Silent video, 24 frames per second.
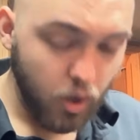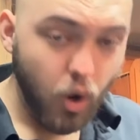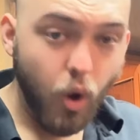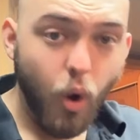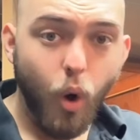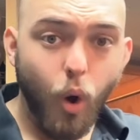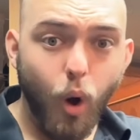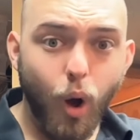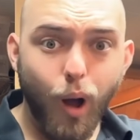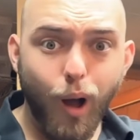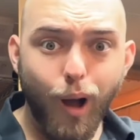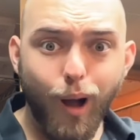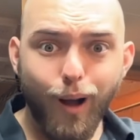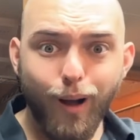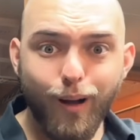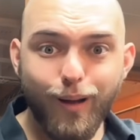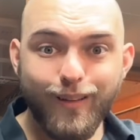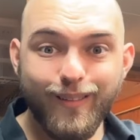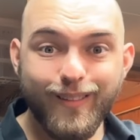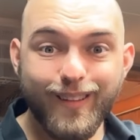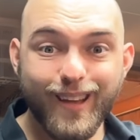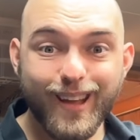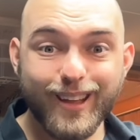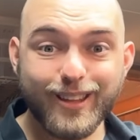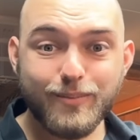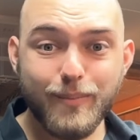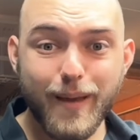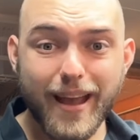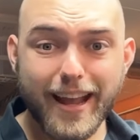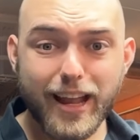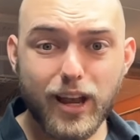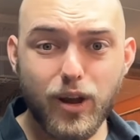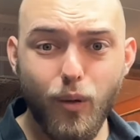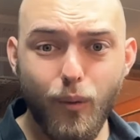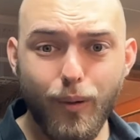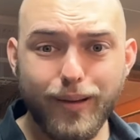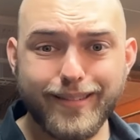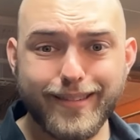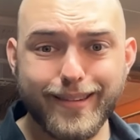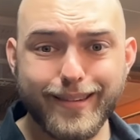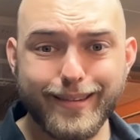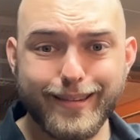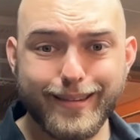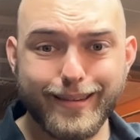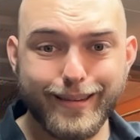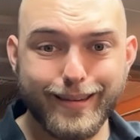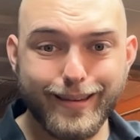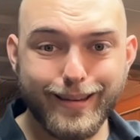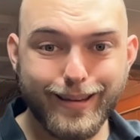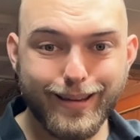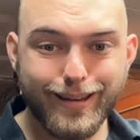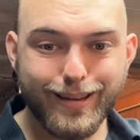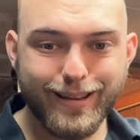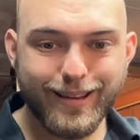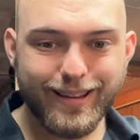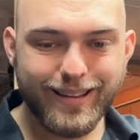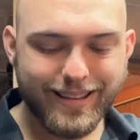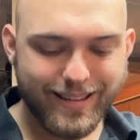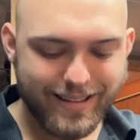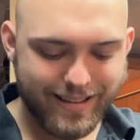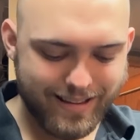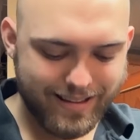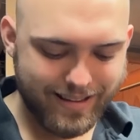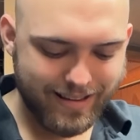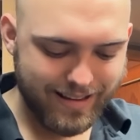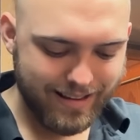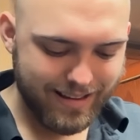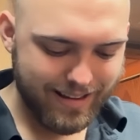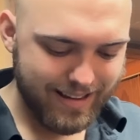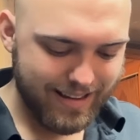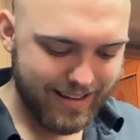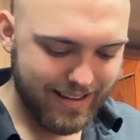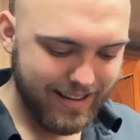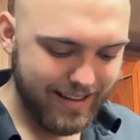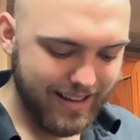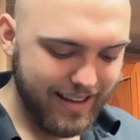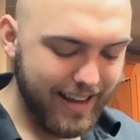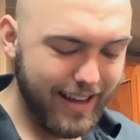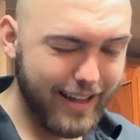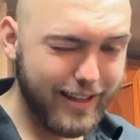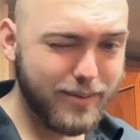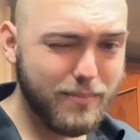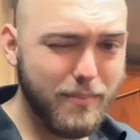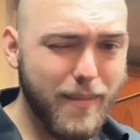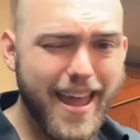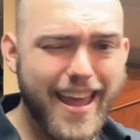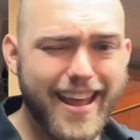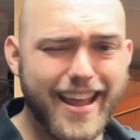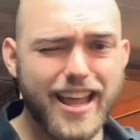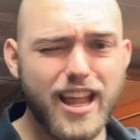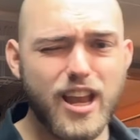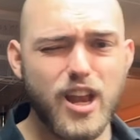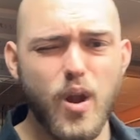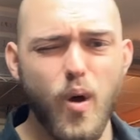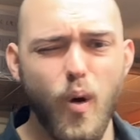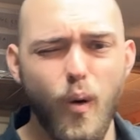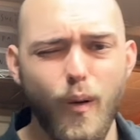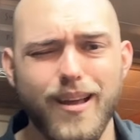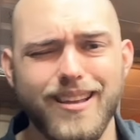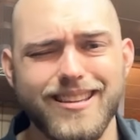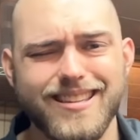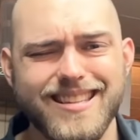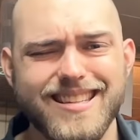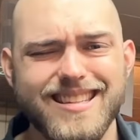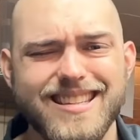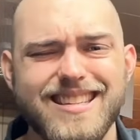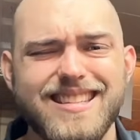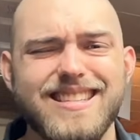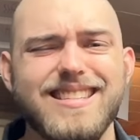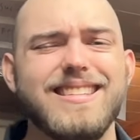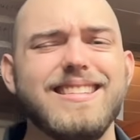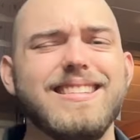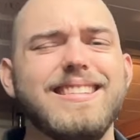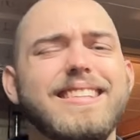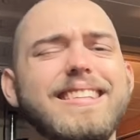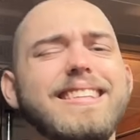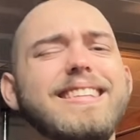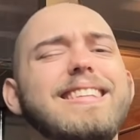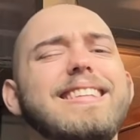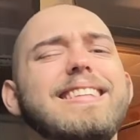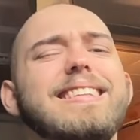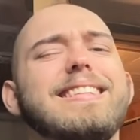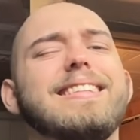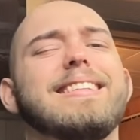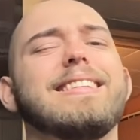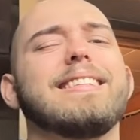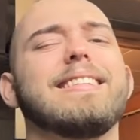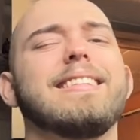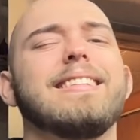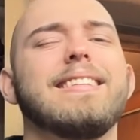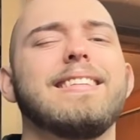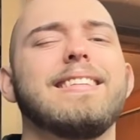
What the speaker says: Oh, it's making noises! It's making noises!